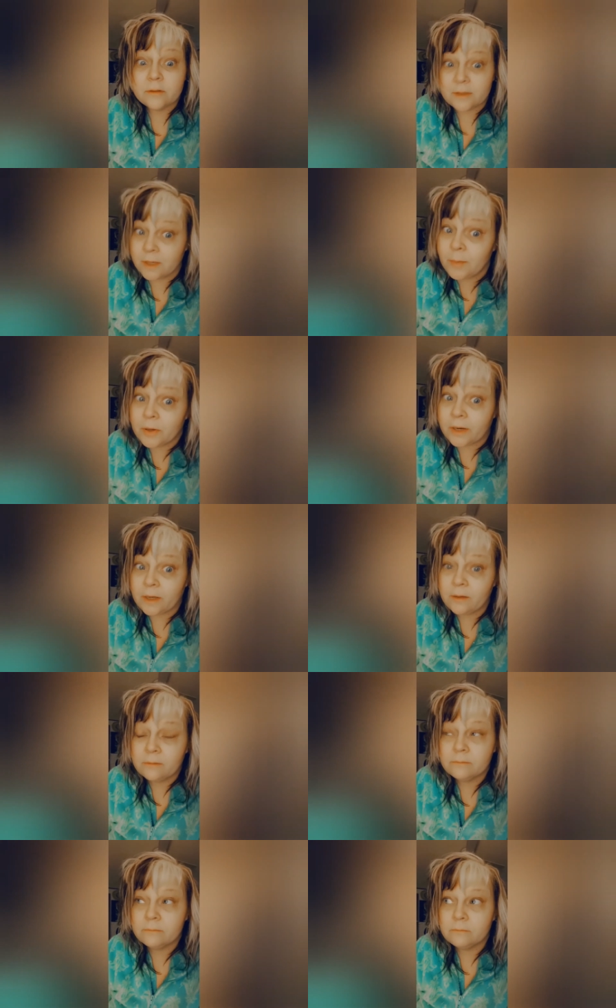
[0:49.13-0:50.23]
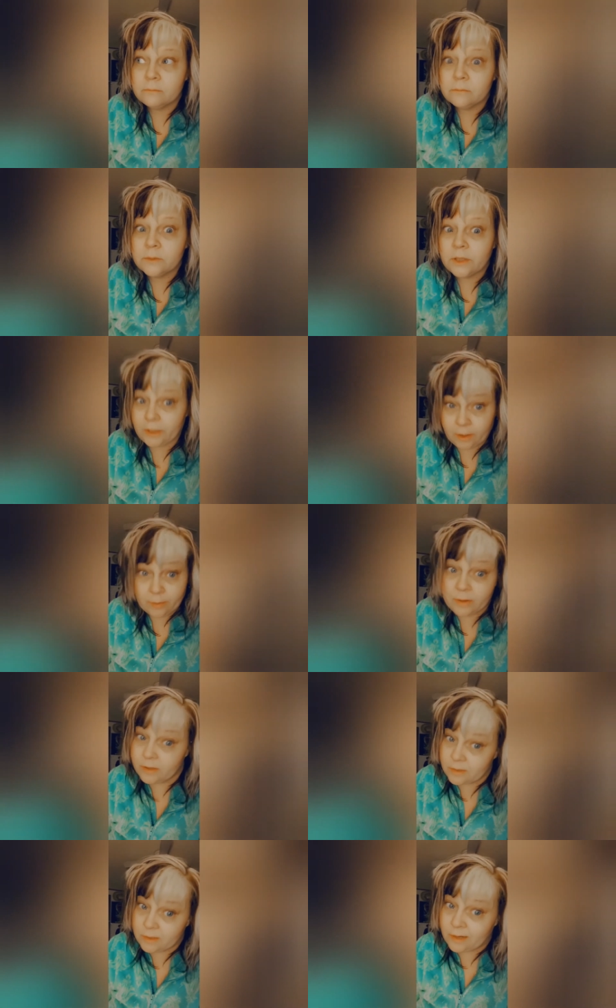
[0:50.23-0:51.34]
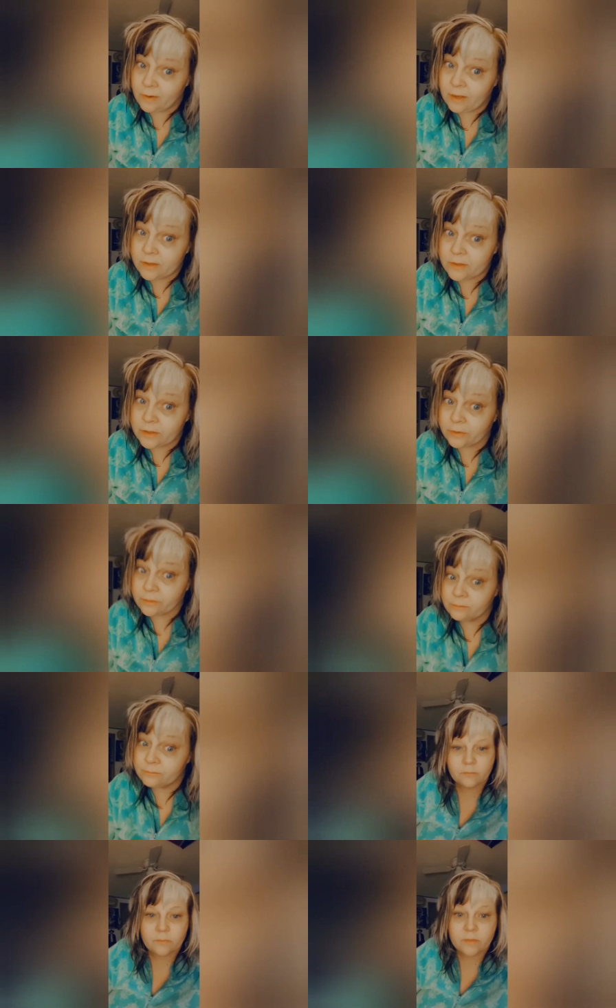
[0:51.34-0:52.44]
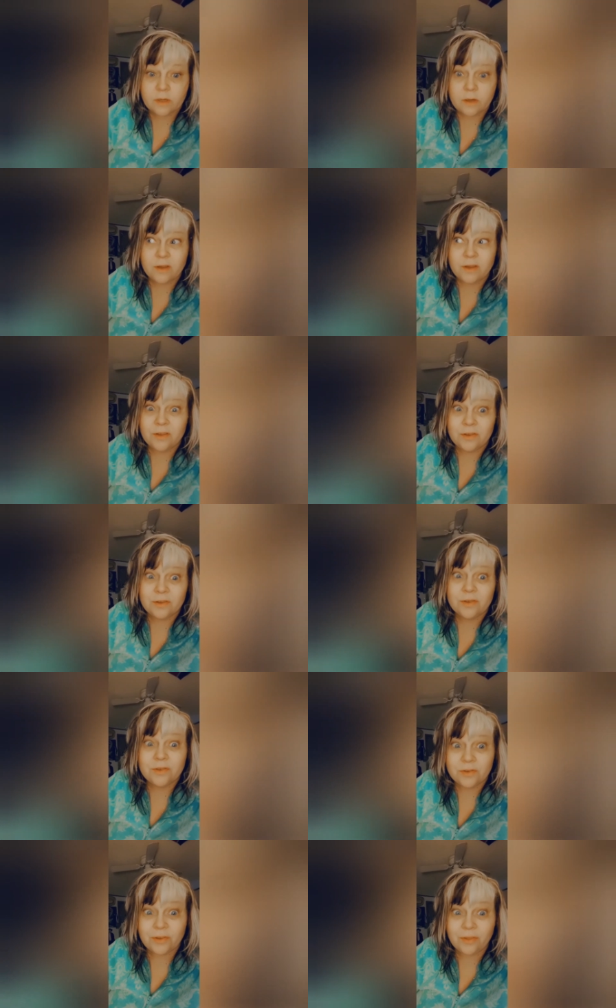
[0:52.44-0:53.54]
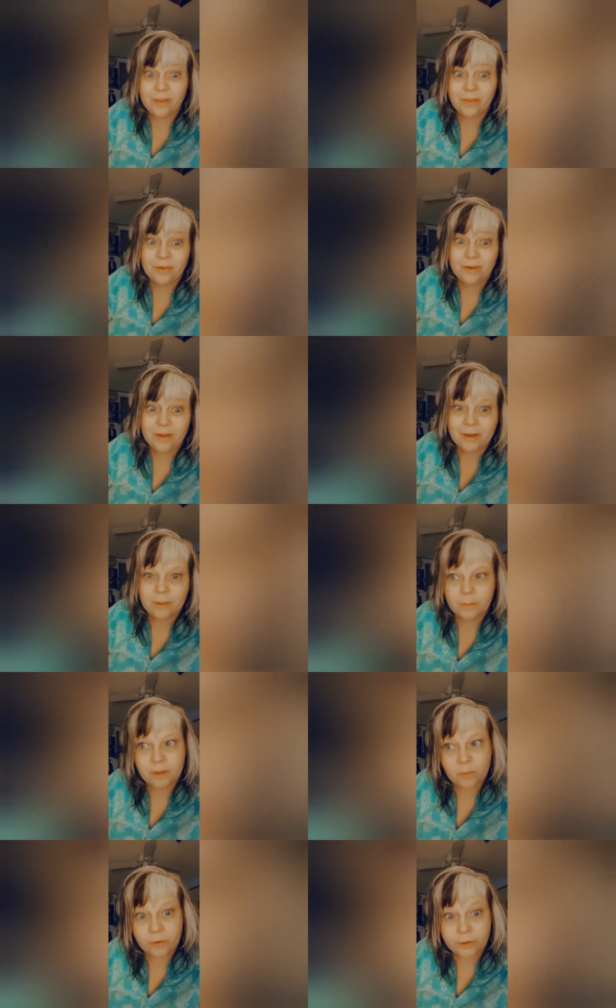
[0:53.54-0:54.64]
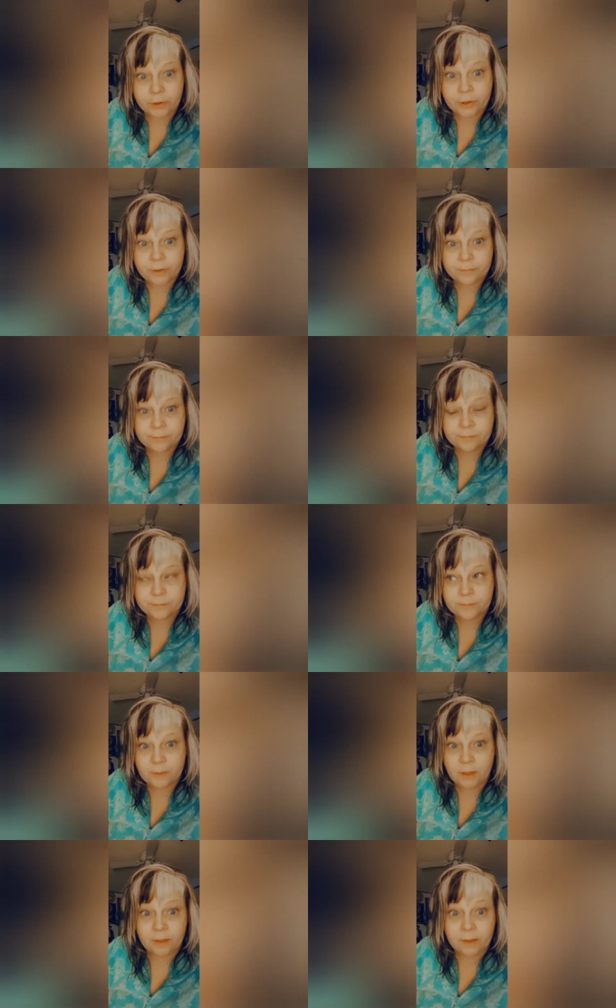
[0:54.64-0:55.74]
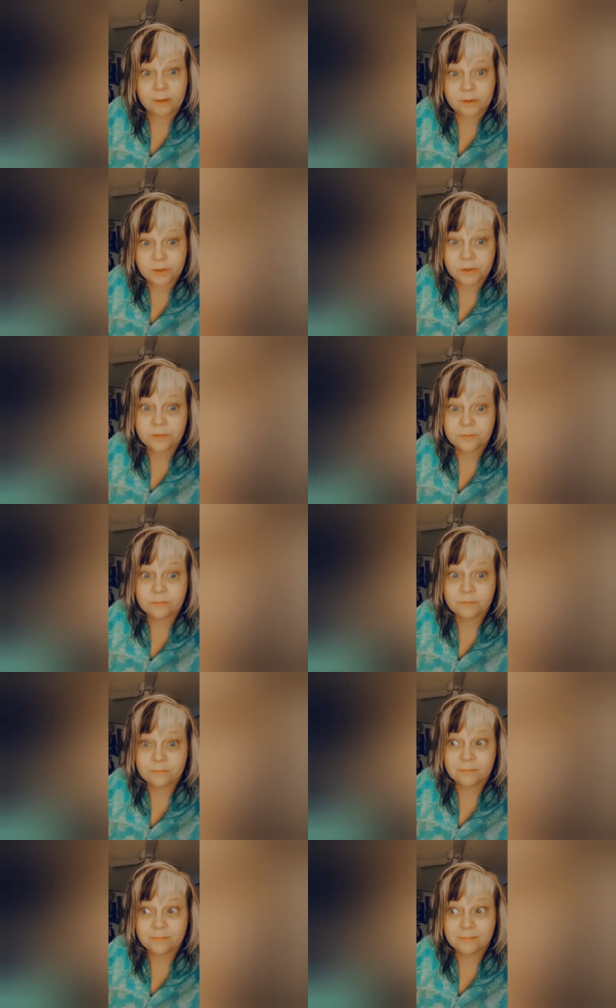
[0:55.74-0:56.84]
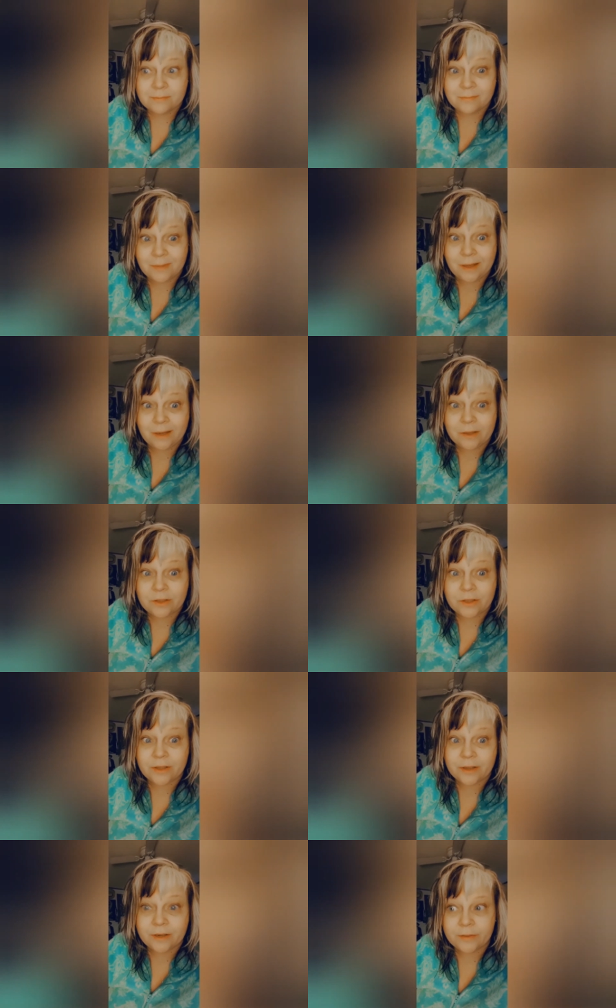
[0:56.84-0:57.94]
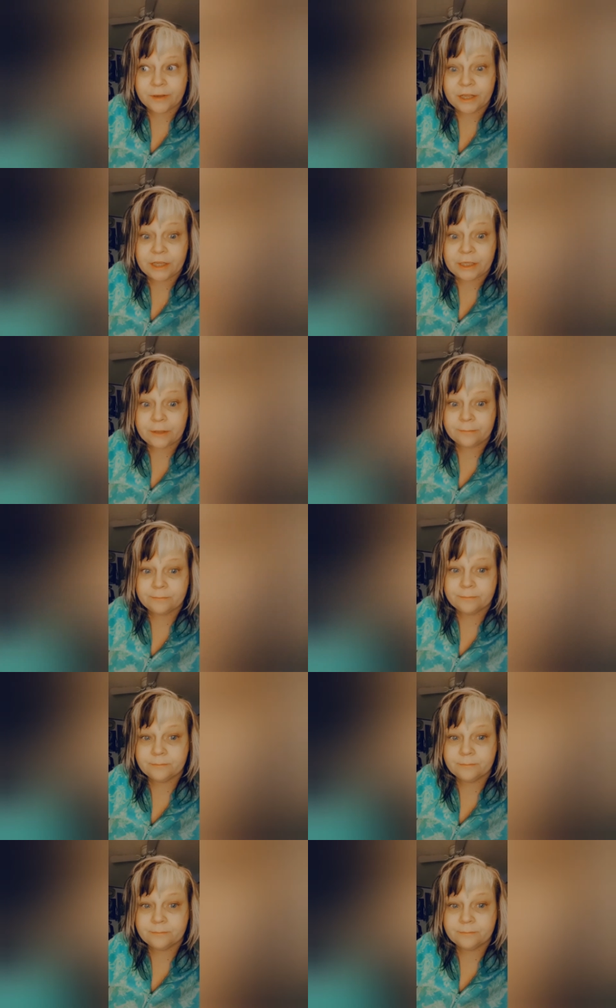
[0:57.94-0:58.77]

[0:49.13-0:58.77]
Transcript: somebody could come in and sit down next to you. So the other night I'm at work and it's getting to the end of the night.